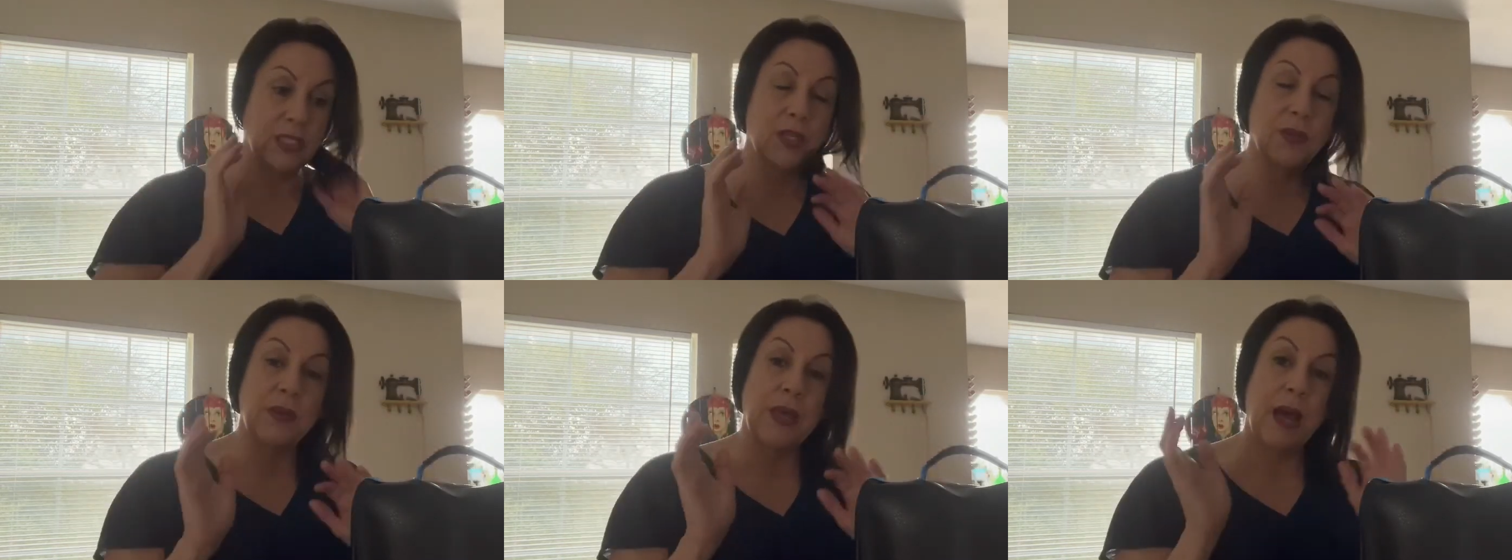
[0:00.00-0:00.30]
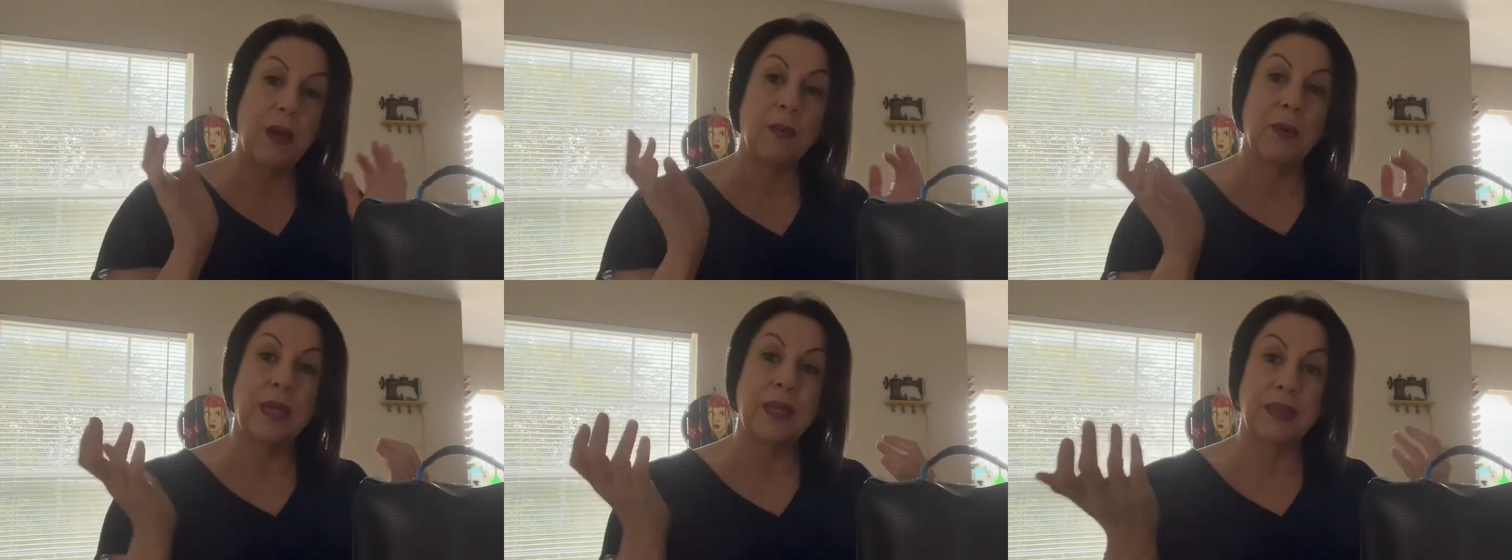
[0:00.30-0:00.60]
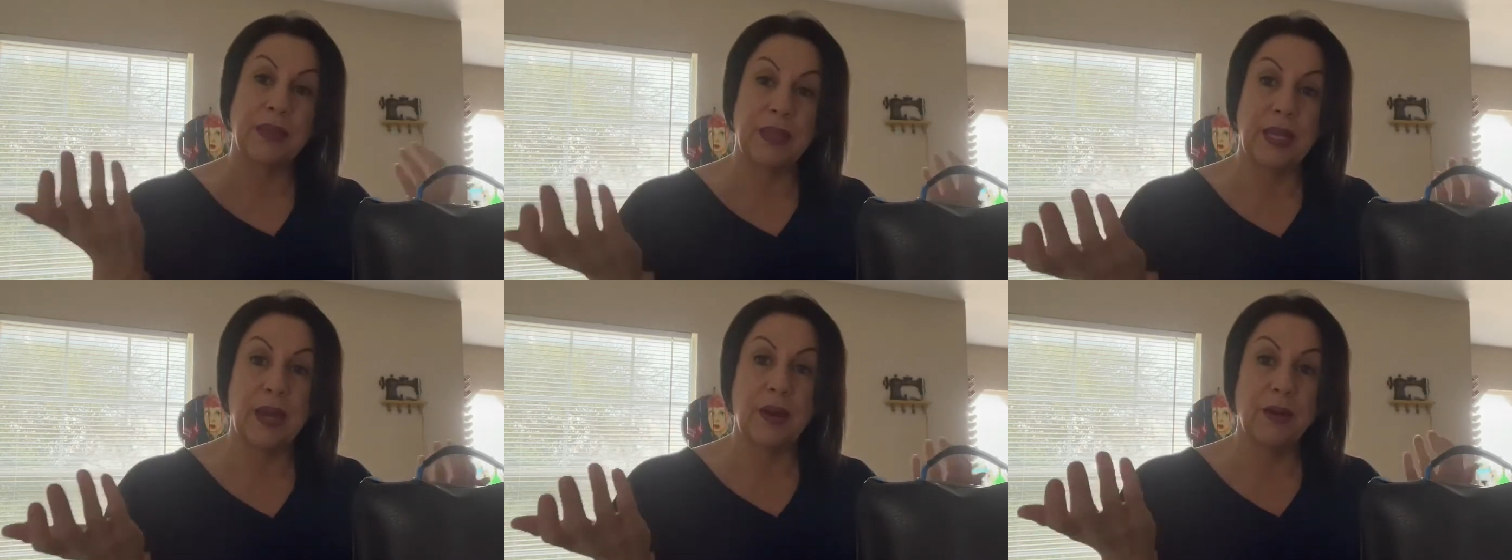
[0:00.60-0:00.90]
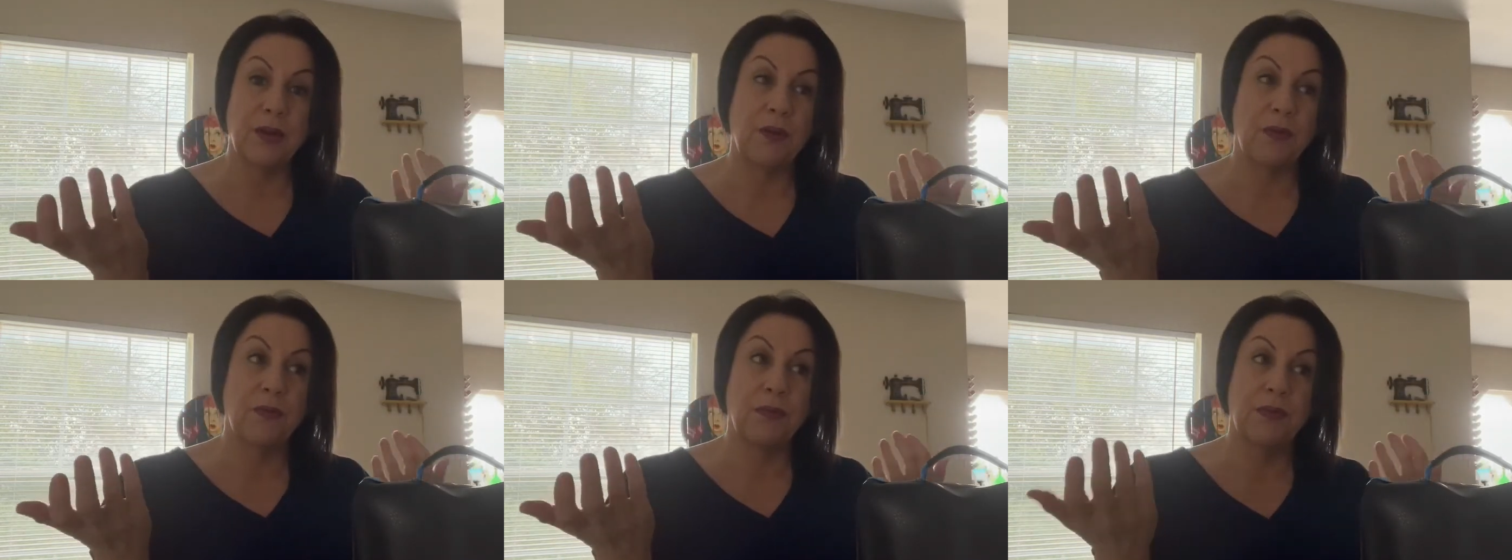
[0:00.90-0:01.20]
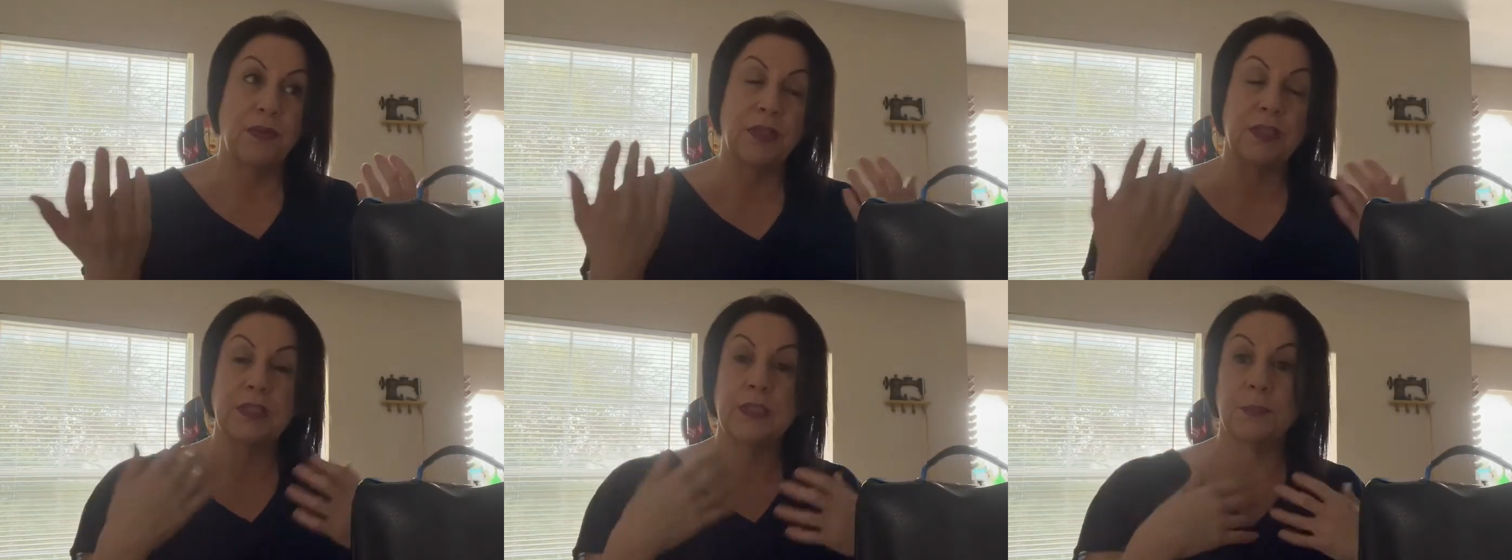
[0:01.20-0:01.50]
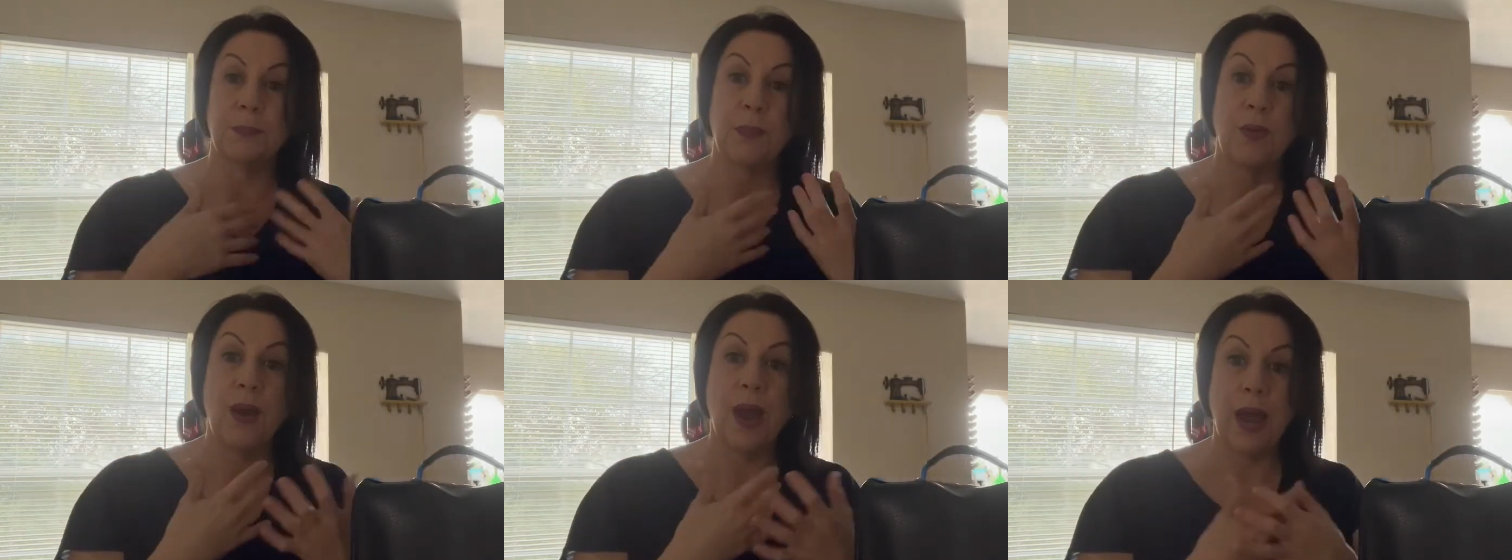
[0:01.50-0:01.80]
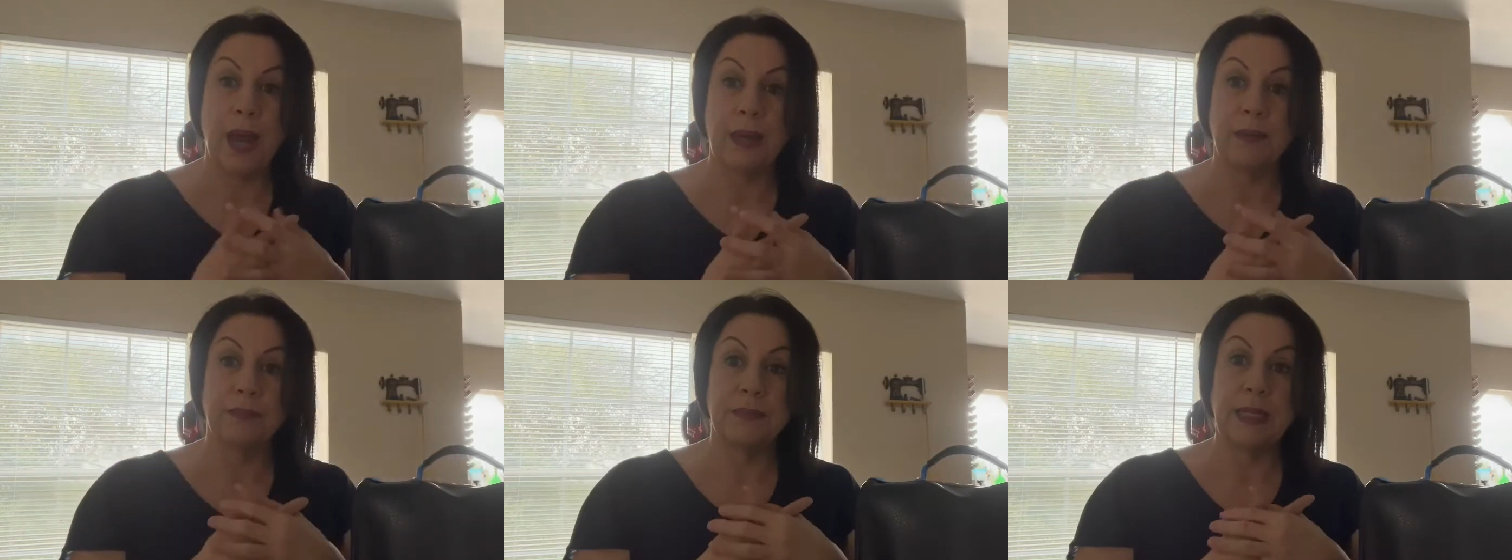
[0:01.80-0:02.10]
So that way they don't feel
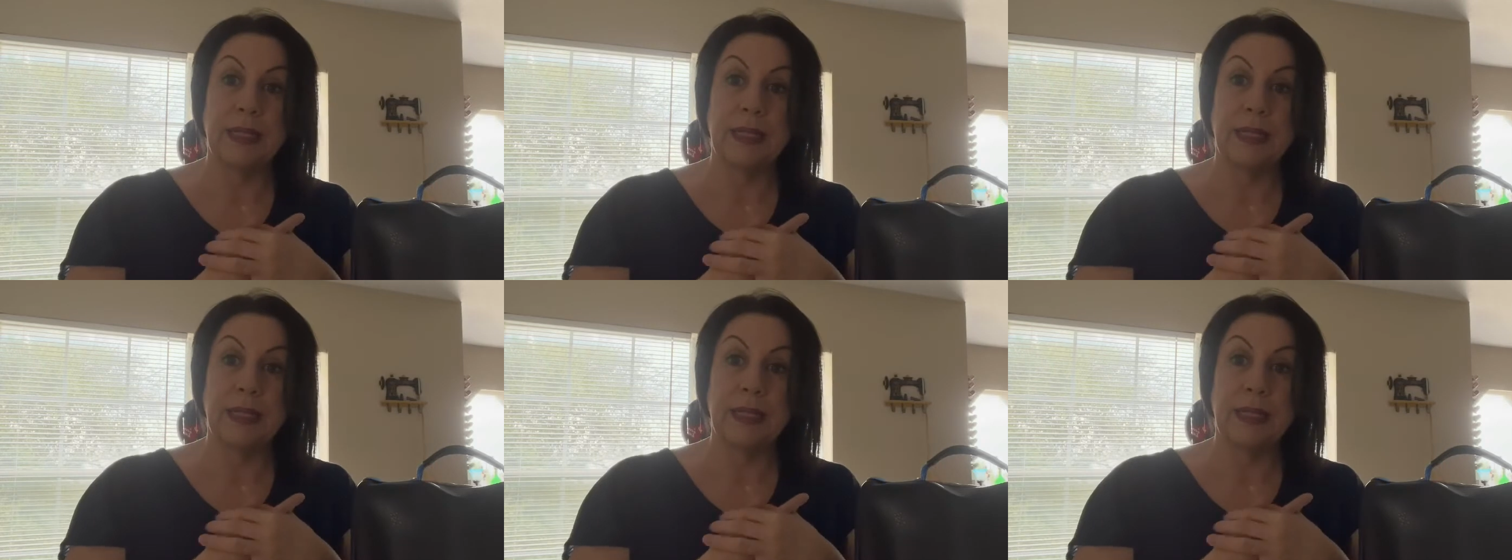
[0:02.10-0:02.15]
deprived